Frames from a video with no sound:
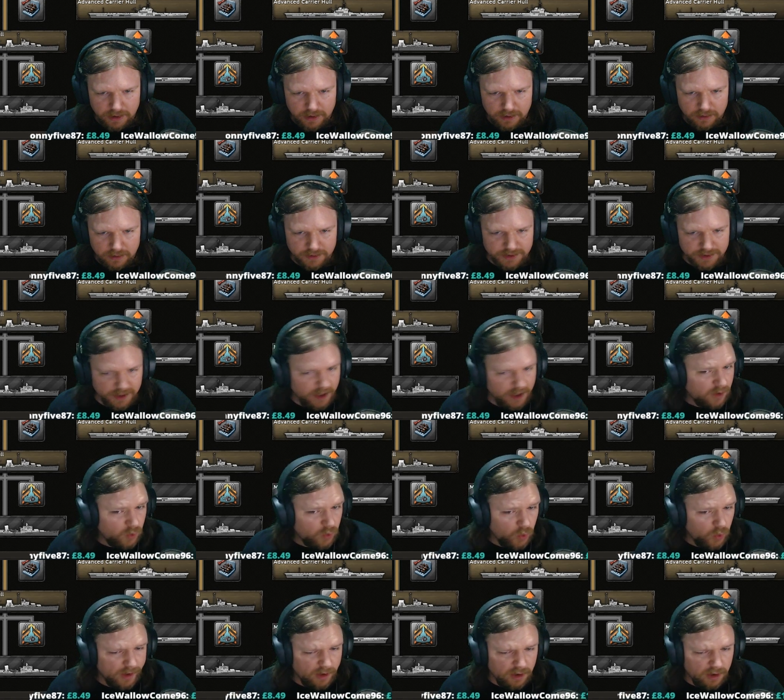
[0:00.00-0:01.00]
Because they are
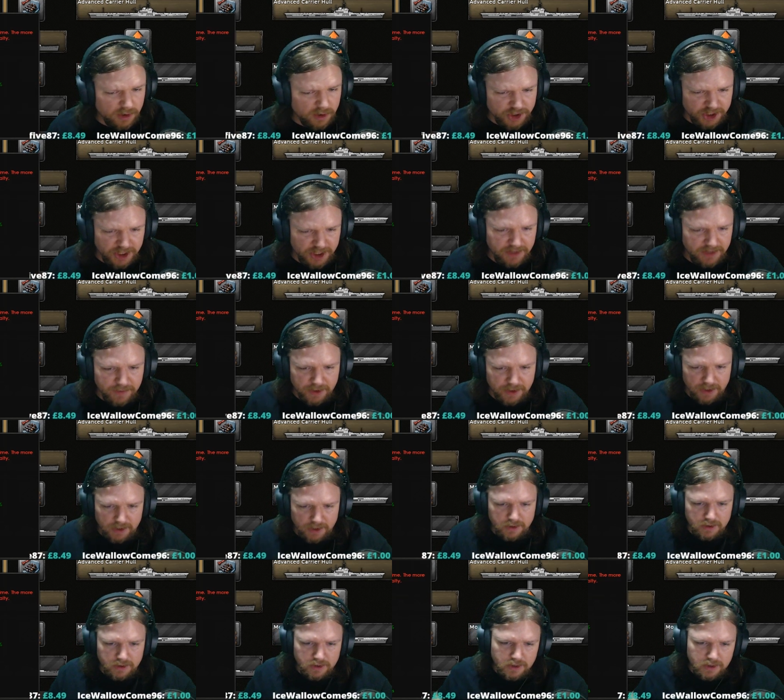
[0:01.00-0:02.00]
quite a lot cheaper.
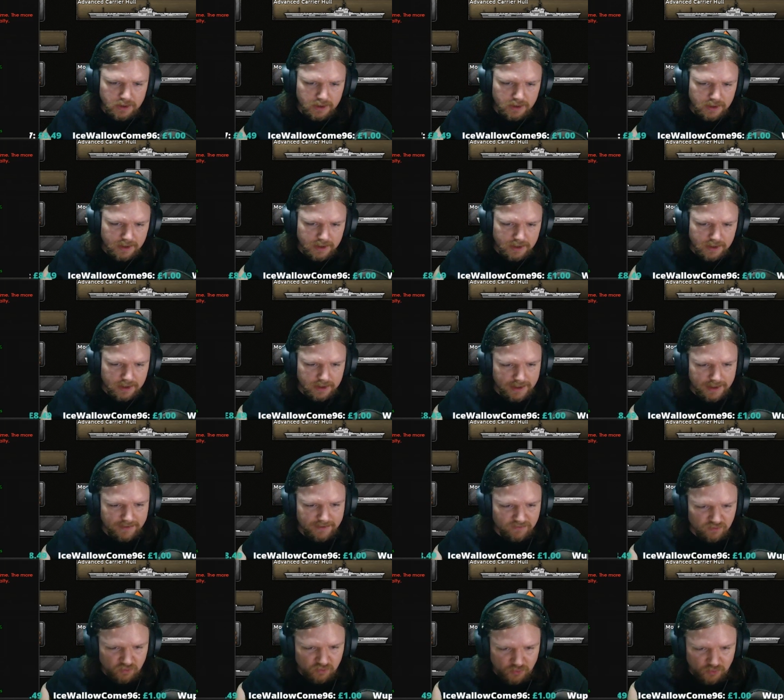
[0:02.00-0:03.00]
And they
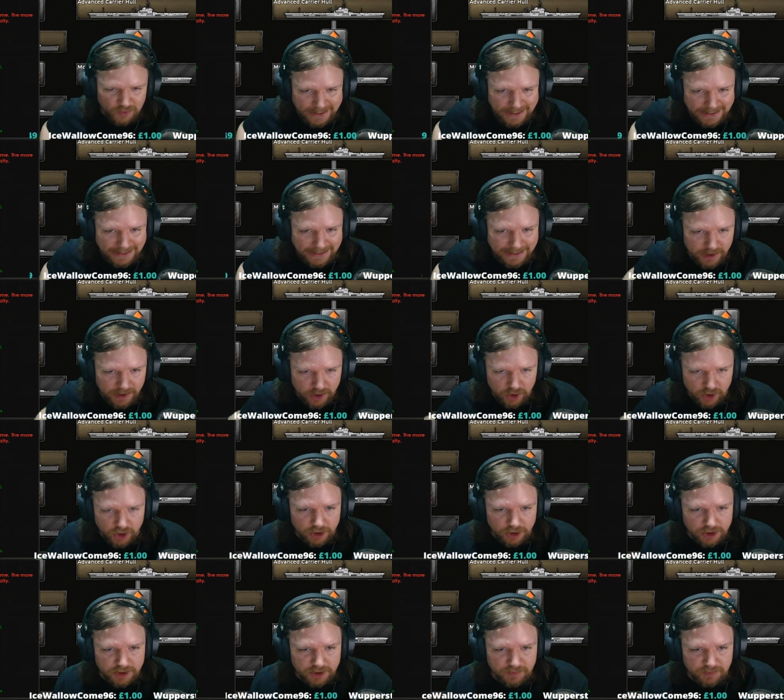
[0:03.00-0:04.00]
have really
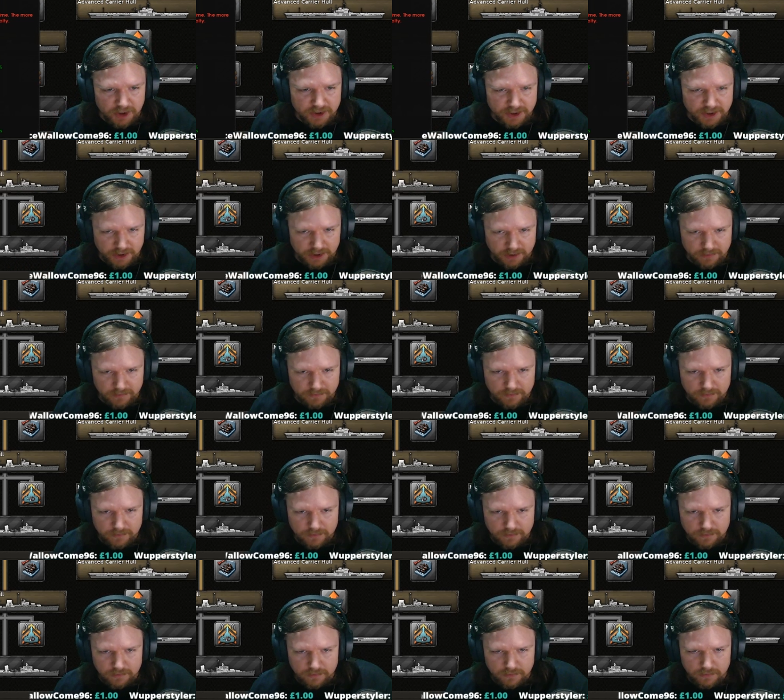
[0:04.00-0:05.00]
good spotting.
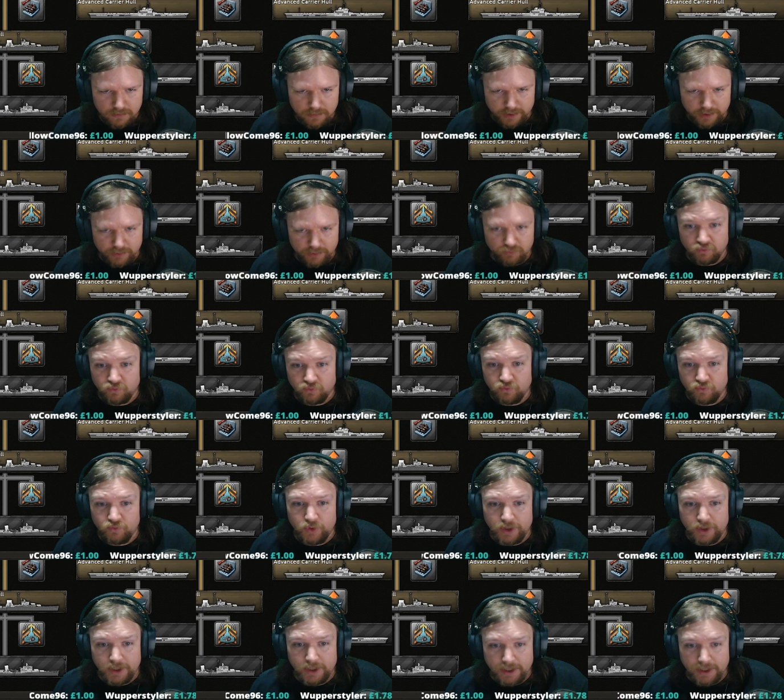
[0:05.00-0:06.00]
Like,
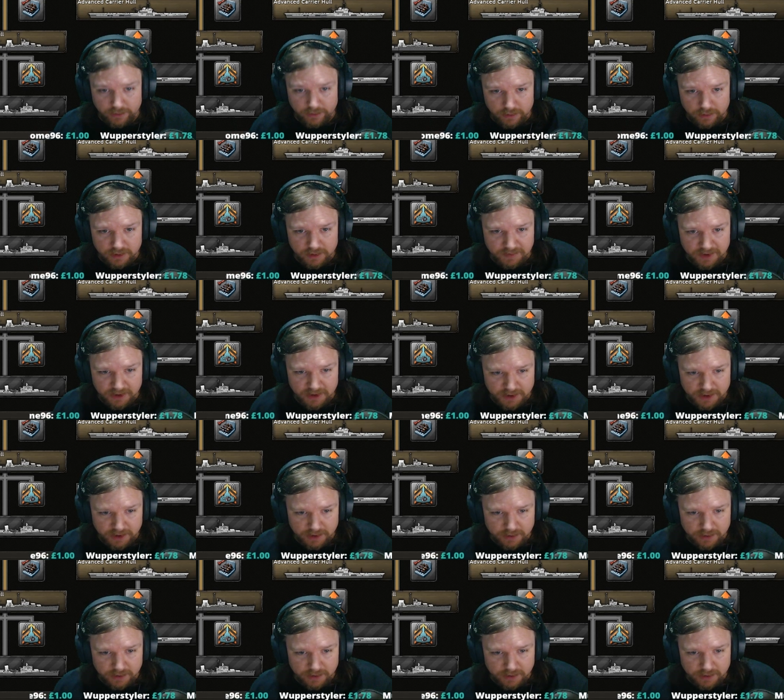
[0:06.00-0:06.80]
really good spotting.